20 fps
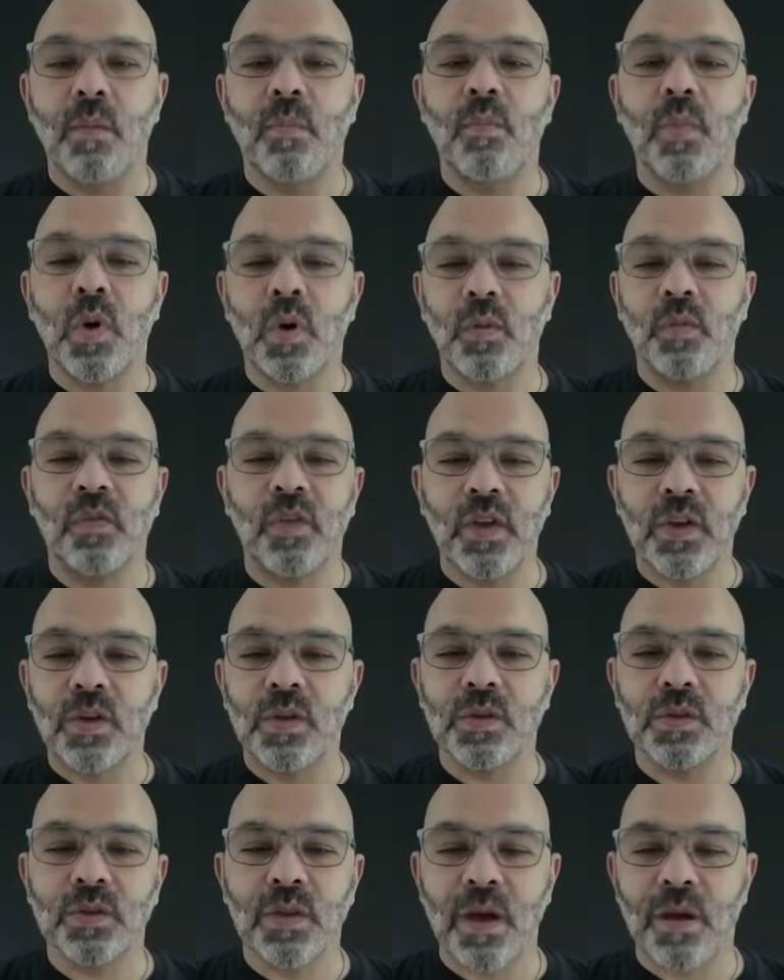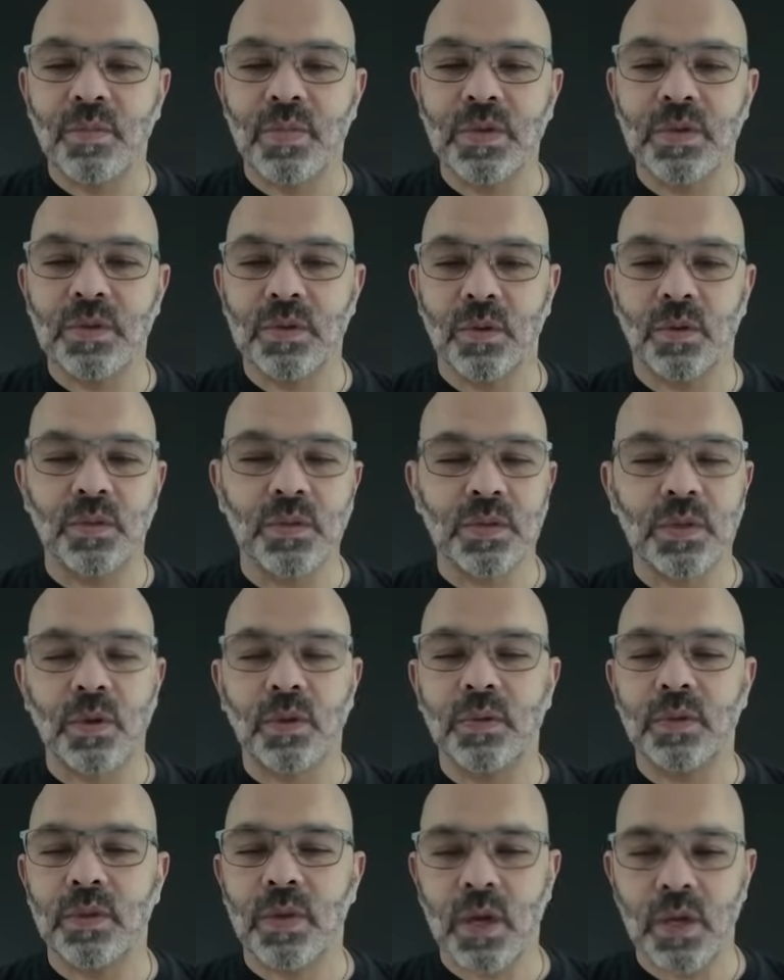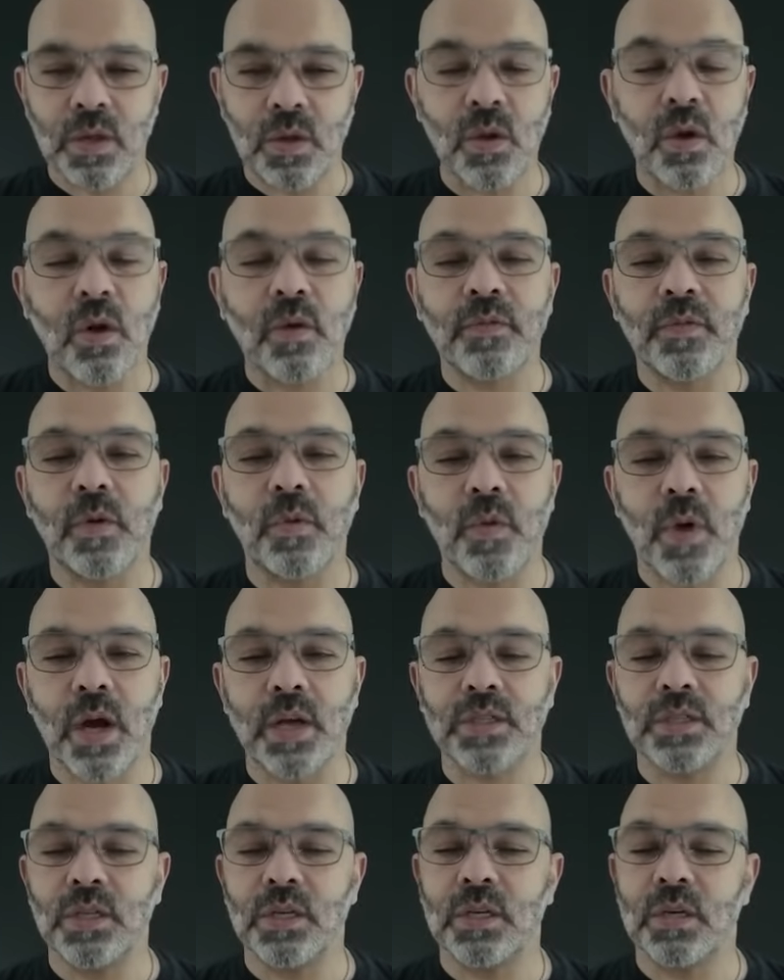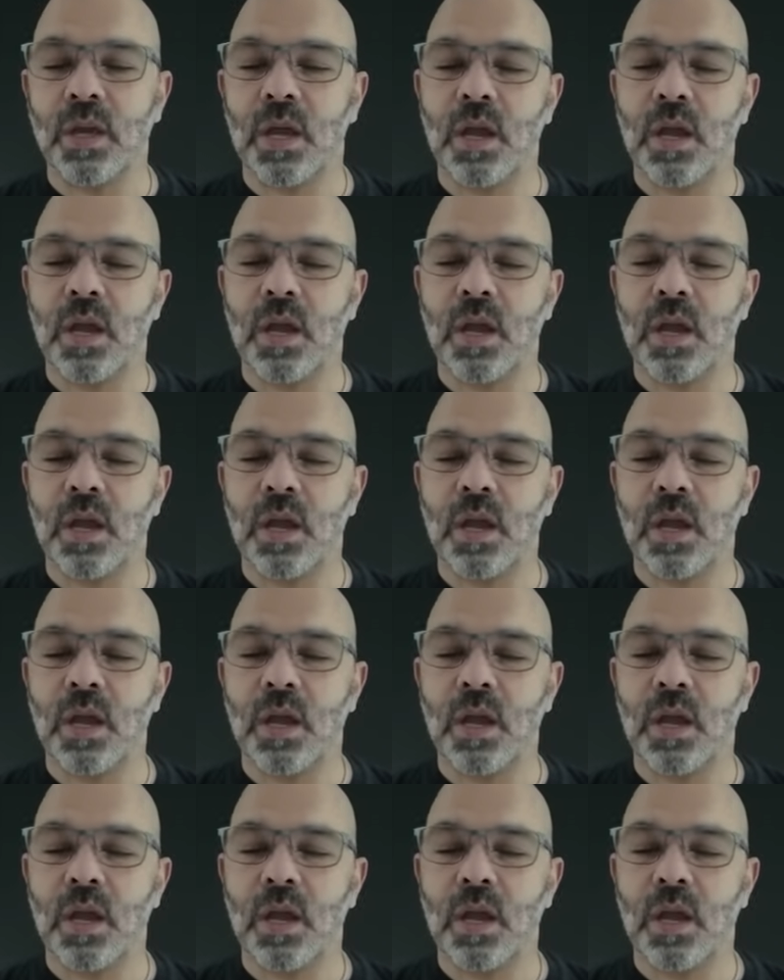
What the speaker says: More videos coming soon. So thank you all for watching,